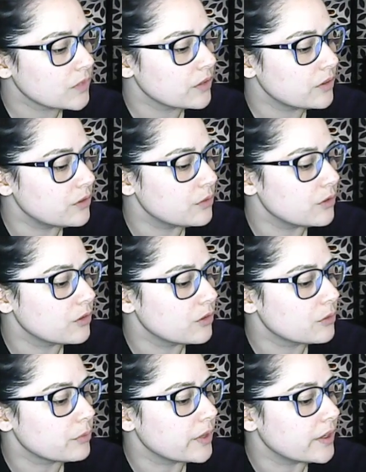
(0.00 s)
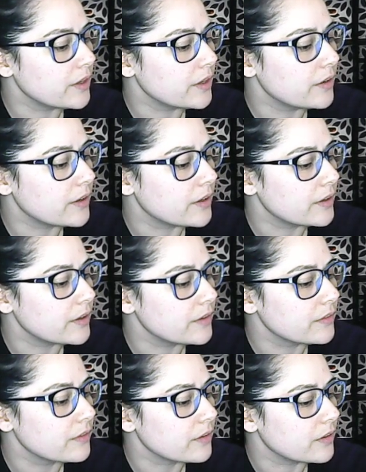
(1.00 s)
Using the raid
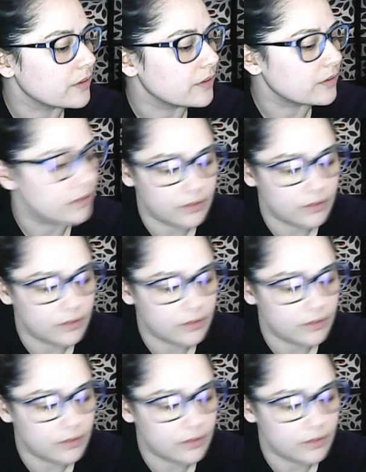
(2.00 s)
as an